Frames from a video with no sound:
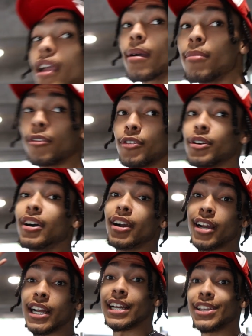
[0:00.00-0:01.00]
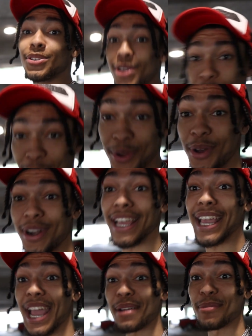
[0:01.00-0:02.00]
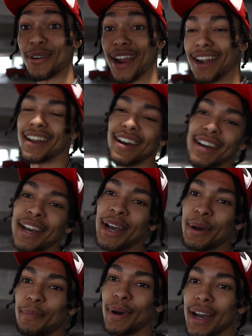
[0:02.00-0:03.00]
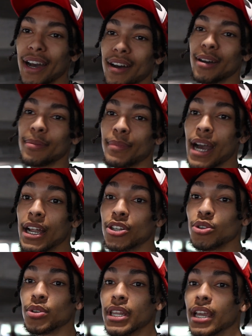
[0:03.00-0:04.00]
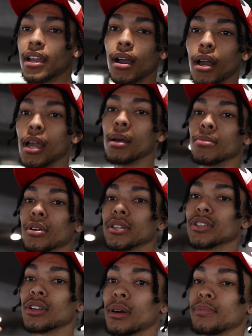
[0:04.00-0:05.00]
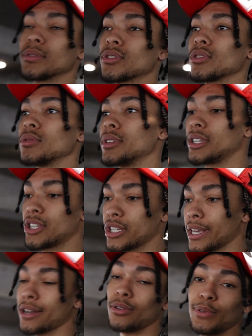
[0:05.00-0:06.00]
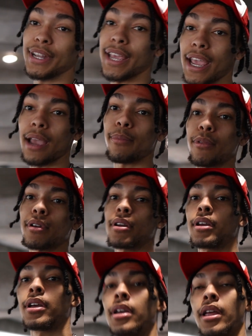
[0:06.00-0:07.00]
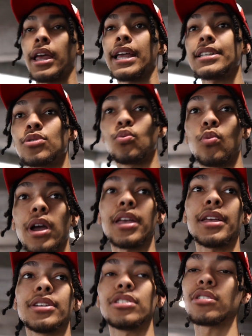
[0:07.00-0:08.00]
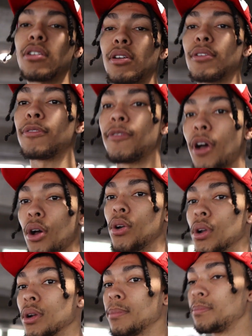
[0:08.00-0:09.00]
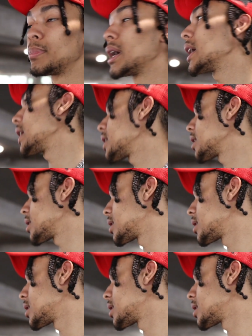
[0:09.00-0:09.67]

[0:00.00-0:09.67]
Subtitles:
here before, you know we're on a camera right now. But I do think I am gonna start pursuing this channel with a camera. It's way easier on a phone, but